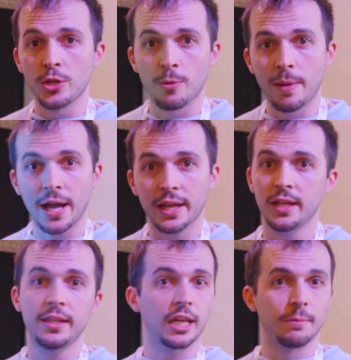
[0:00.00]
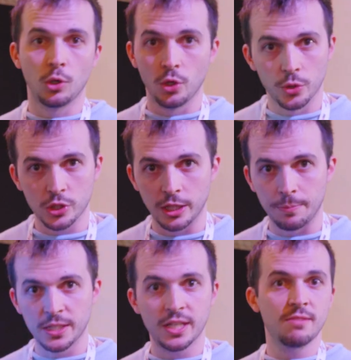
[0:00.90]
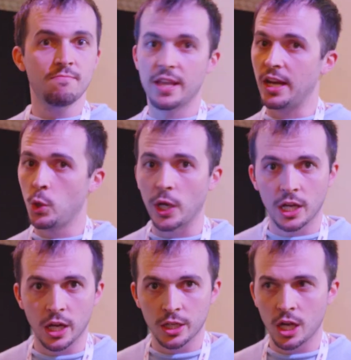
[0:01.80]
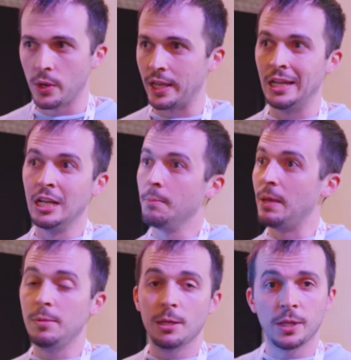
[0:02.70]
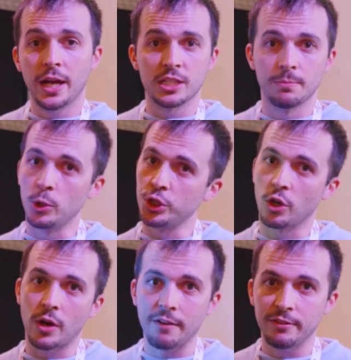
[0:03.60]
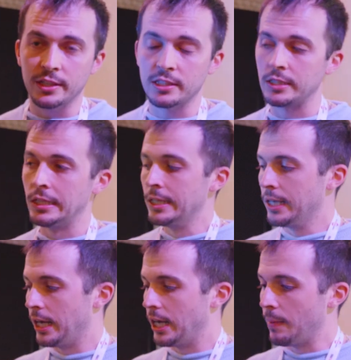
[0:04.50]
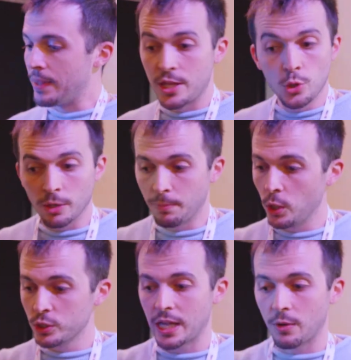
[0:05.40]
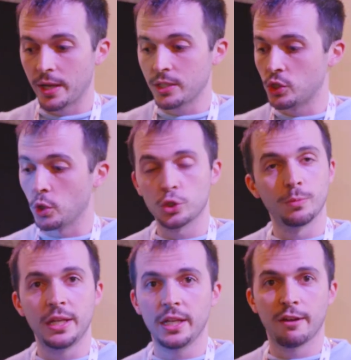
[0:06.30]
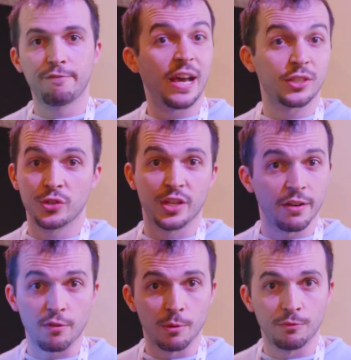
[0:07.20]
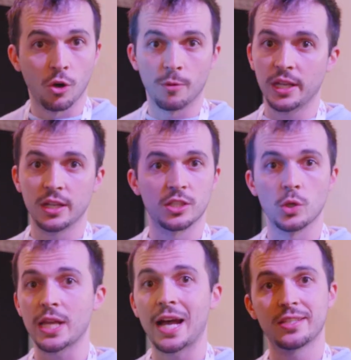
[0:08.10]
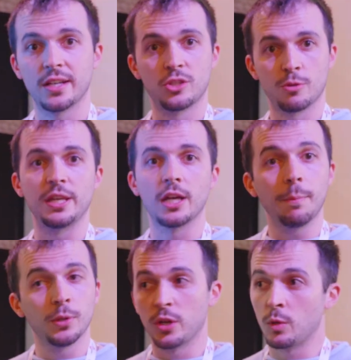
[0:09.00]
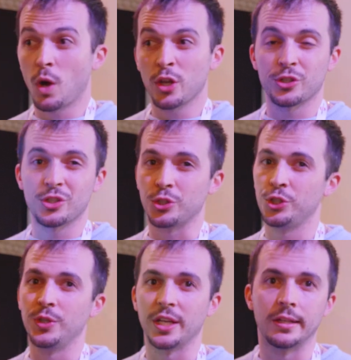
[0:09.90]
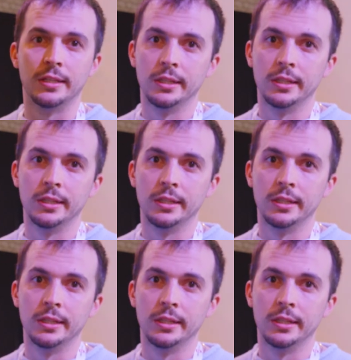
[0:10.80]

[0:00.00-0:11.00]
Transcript: on your back end that can pull those clips in, get a quick cut going, maybe apply some motion graphics, and then you can post that right to social media faster than ever before because those assets are being uploaded while you're still shooting.